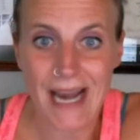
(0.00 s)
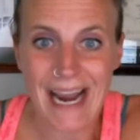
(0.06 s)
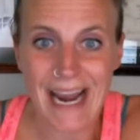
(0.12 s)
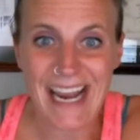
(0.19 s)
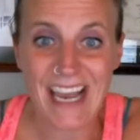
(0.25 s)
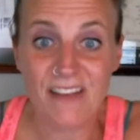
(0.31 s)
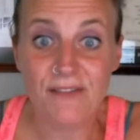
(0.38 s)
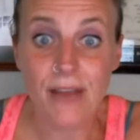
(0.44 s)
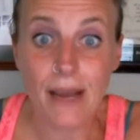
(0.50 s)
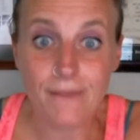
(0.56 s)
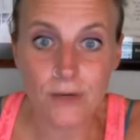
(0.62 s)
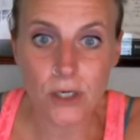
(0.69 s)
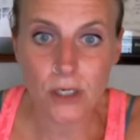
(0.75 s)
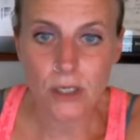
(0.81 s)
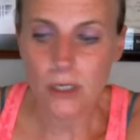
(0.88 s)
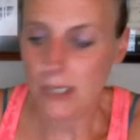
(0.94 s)
I have
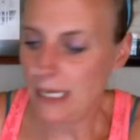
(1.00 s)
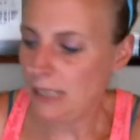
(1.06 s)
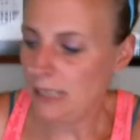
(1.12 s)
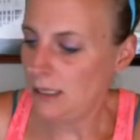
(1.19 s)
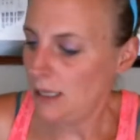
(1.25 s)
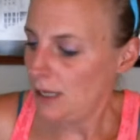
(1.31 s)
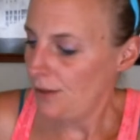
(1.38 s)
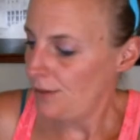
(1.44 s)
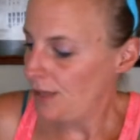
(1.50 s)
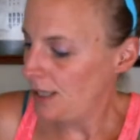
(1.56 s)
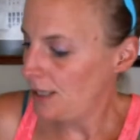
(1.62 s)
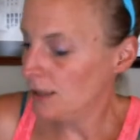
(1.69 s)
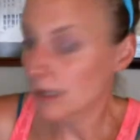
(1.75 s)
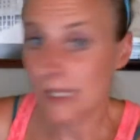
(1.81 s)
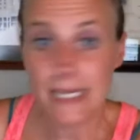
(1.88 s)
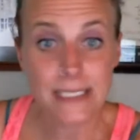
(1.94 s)
never,
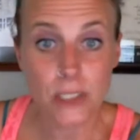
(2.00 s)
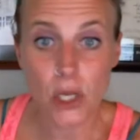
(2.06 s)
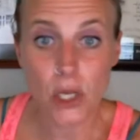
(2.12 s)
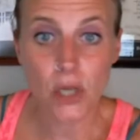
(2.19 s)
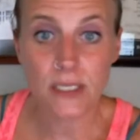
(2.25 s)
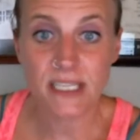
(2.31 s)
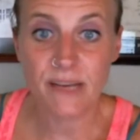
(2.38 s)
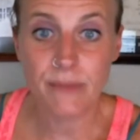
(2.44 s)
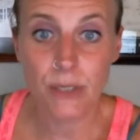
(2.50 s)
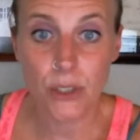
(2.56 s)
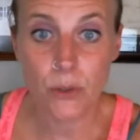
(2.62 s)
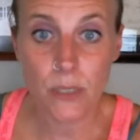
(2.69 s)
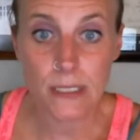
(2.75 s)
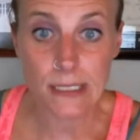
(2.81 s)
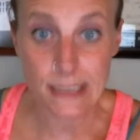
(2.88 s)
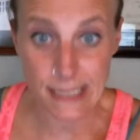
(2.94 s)
as long as I've been
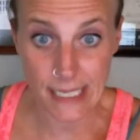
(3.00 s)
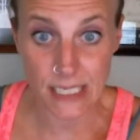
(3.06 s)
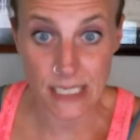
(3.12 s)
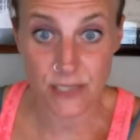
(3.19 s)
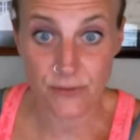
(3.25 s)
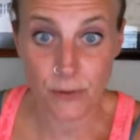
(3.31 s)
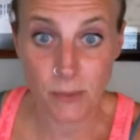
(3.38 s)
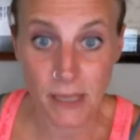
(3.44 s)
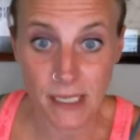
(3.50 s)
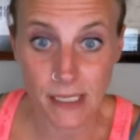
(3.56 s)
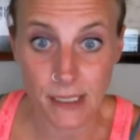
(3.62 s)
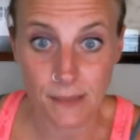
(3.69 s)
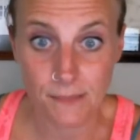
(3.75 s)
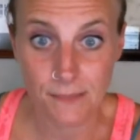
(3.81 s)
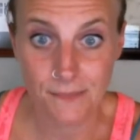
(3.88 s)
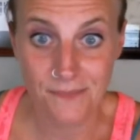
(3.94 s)
doing this, asked for money.
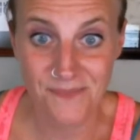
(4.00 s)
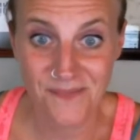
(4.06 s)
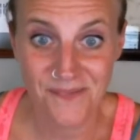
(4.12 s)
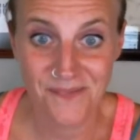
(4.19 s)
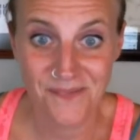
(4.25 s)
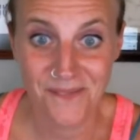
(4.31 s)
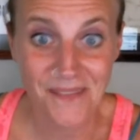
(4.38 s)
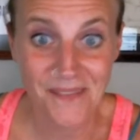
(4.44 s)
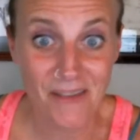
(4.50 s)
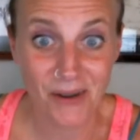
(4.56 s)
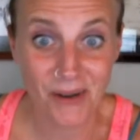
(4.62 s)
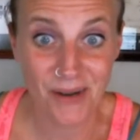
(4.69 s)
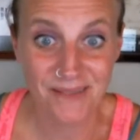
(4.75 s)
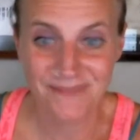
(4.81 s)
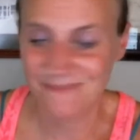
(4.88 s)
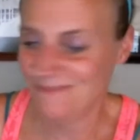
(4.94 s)
Never.